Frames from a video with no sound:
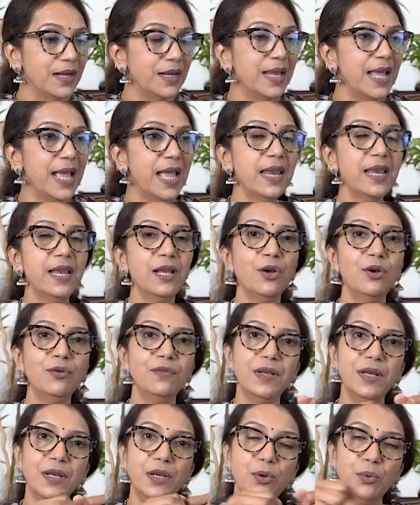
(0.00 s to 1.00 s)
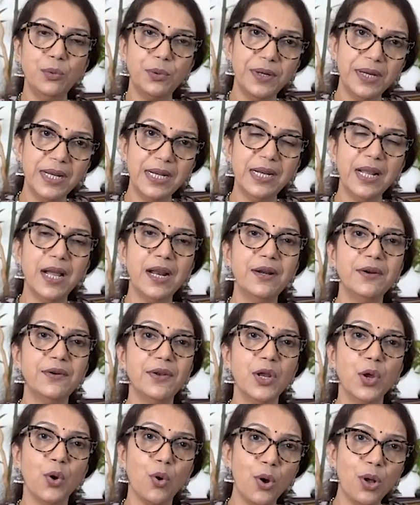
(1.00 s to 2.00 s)
Tearing of the nutrient
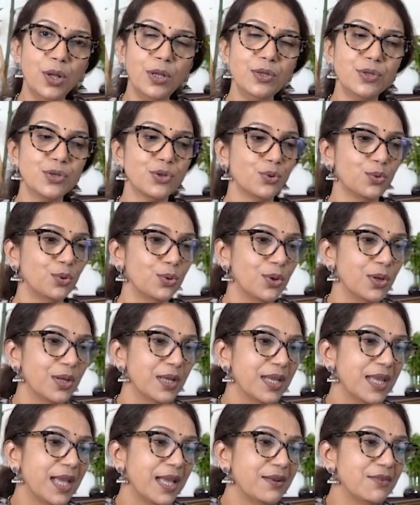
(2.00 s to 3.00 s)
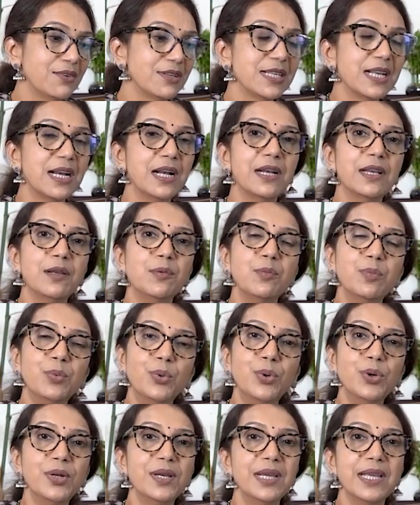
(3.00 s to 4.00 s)
artery also can result in
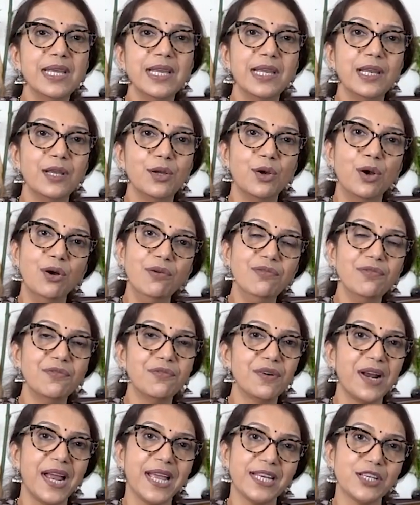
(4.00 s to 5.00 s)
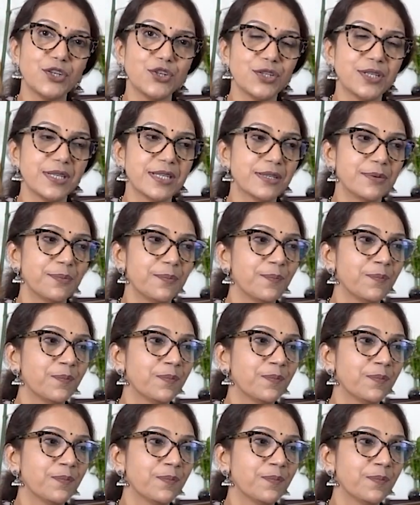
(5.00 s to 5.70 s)
poor healing of fractures.